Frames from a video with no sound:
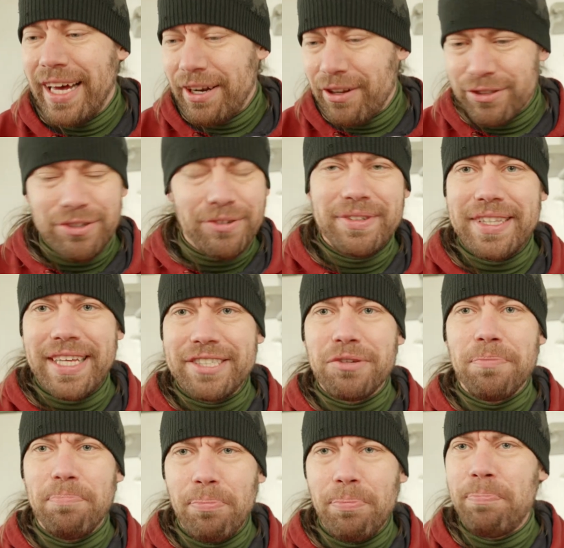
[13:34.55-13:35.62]
And also there's
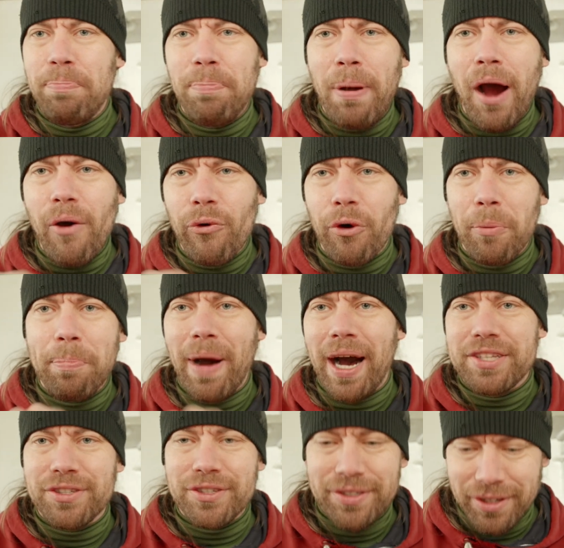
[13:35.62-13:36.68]
a power
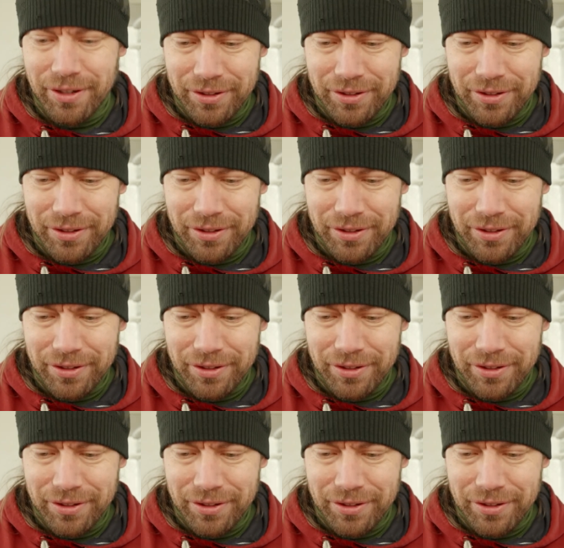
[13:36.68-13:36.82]
button